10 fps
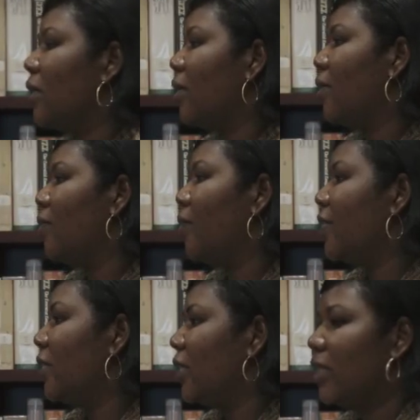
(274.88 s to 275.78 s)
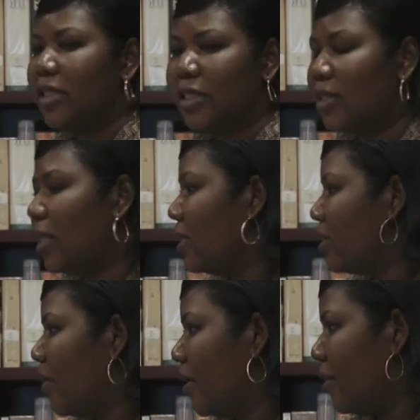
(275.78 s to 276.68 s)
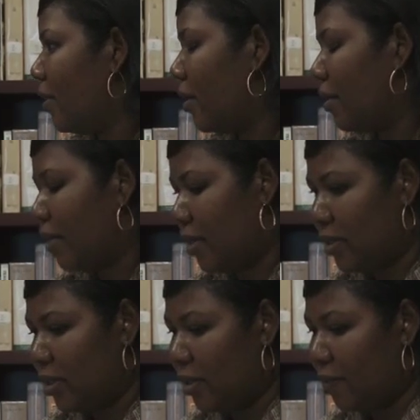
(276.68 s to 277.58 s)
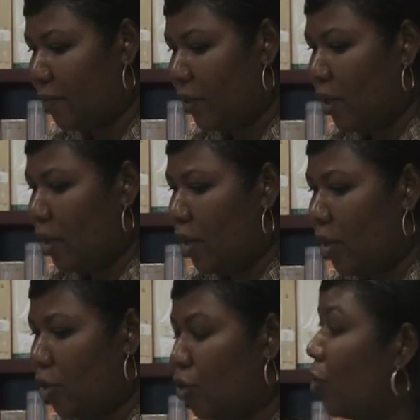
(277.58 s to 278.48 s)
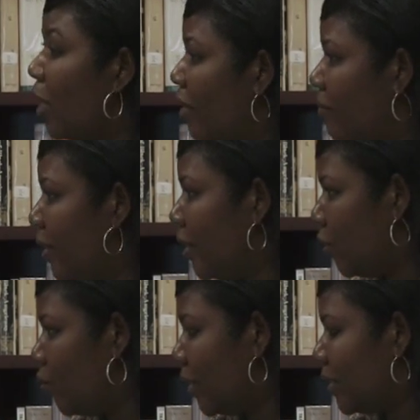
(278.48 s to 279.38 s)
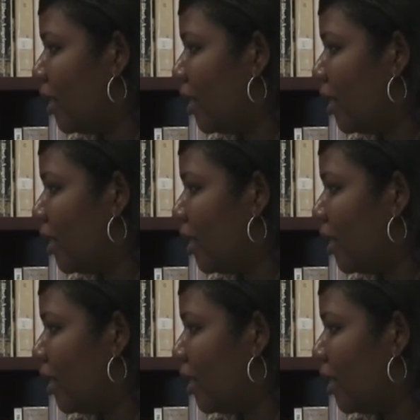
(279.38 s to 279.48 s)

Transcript: recently, it's just last month that your government, the U.S.